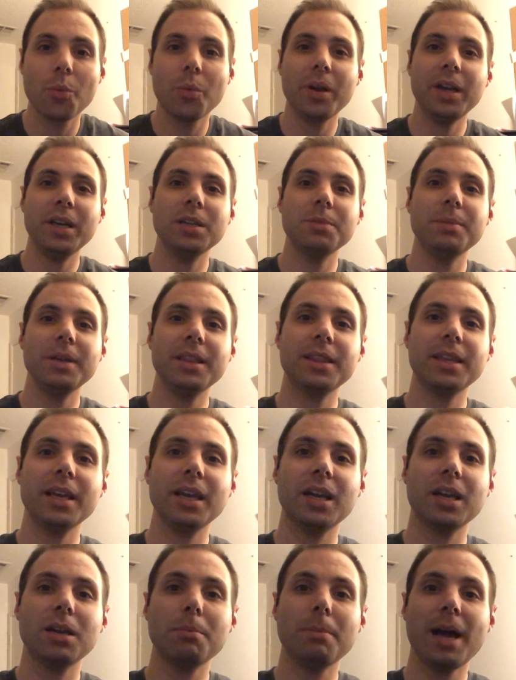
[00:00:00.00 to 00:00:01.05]
We need to be
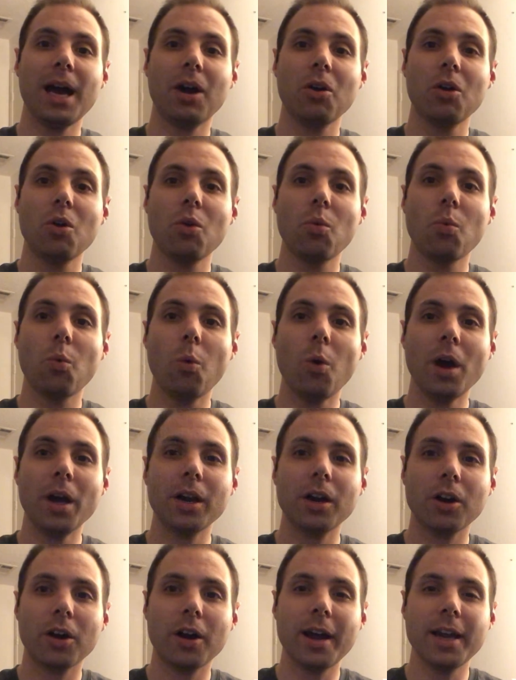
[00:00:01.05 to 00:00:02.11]
thinking about
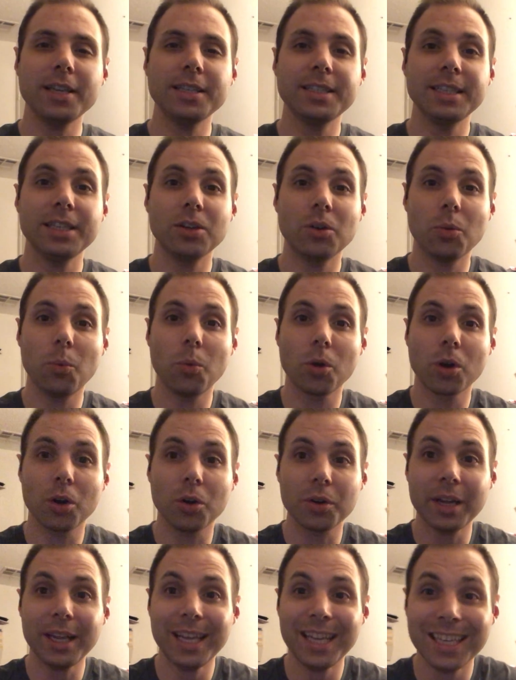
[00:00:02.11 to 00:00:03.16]
what our ideal
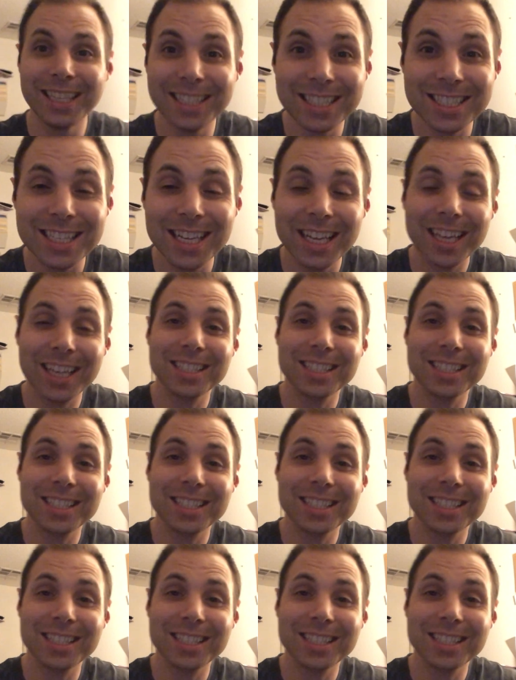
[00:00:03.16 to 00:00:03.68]
world is,